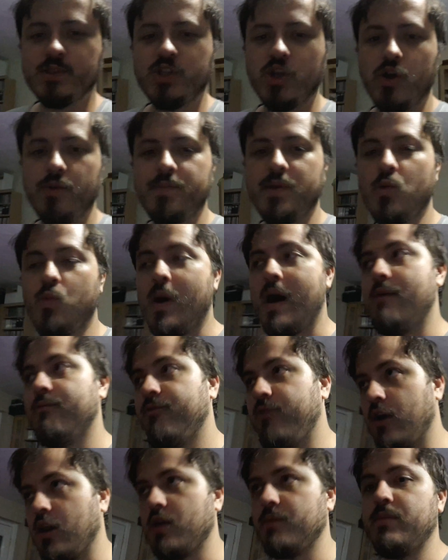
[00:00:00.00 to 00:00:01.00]
So it'd be one
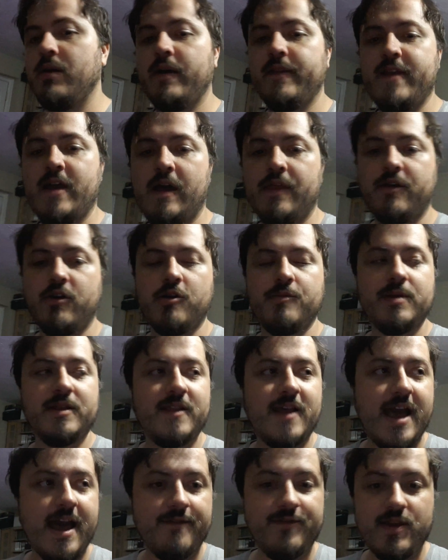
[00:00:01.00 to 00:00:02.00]
followed by the other. It'd be
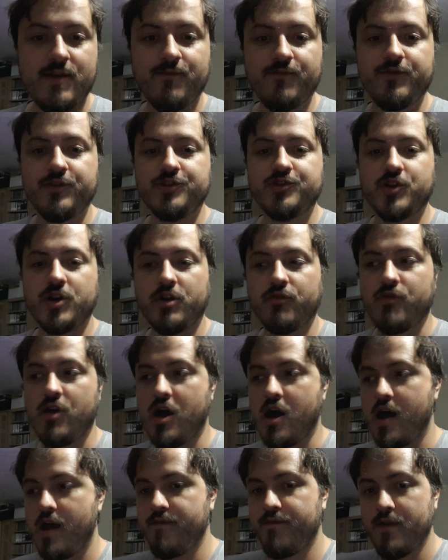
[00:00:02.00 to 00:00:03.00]
the heavy infantry
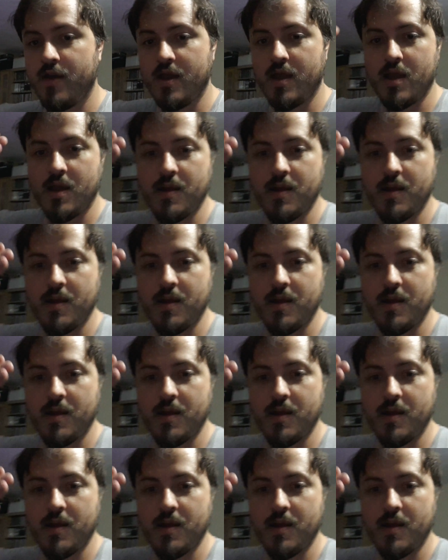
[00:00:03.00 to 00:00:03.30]
arrive,